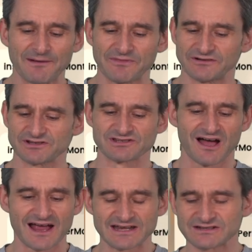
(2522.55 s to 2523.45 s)
They're
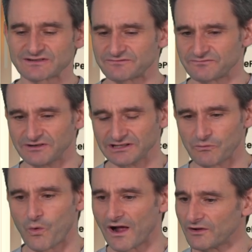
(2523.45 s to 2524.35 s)
designed really
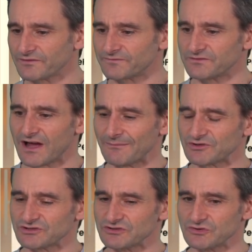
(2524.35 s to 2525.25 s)
well
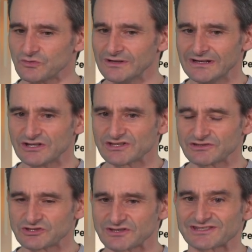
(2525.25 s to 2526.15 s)
to
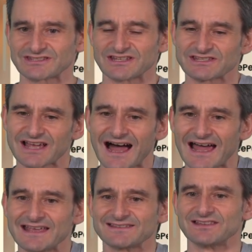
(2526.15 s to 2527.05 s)

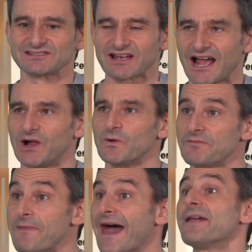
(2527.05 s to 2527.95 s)
size and style
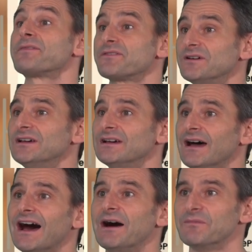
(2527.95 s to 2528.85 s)
with math,
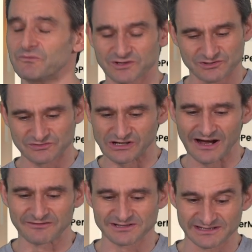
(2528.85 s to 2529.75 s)
and which
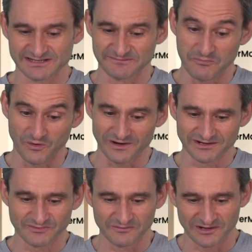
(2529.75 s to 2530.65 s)
obviously is
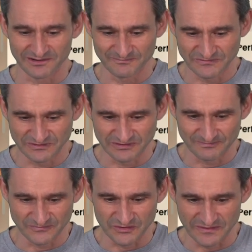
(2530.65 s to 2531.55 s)
important when we're
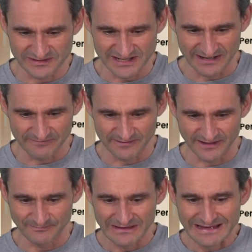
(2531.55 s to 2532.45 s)
doing this kind of
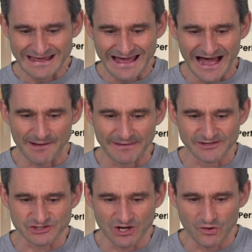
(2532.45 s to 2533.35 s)
thing. And
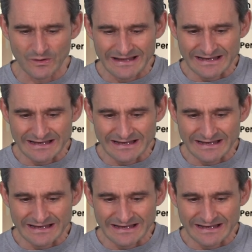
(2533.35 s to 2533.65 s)
so